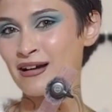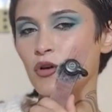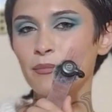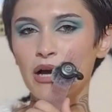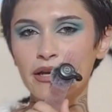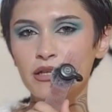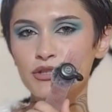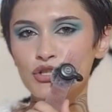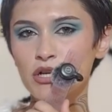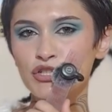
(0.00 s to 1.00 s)
For my
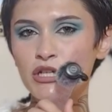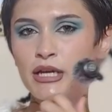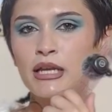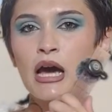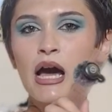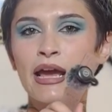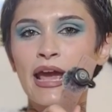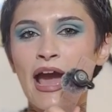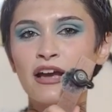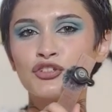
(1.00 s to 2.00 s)
construction, I
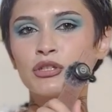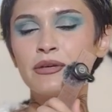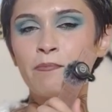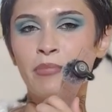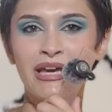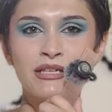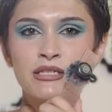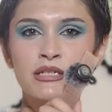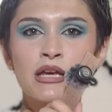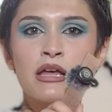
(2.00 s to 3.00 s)
actually
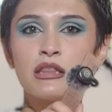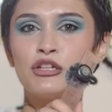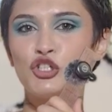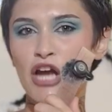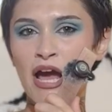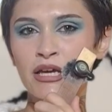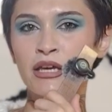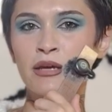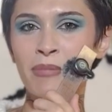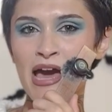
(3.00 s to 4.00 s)
based the
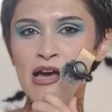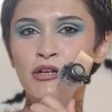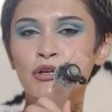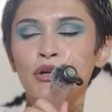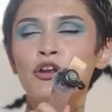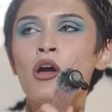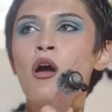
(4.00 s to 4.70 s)
jacket pattern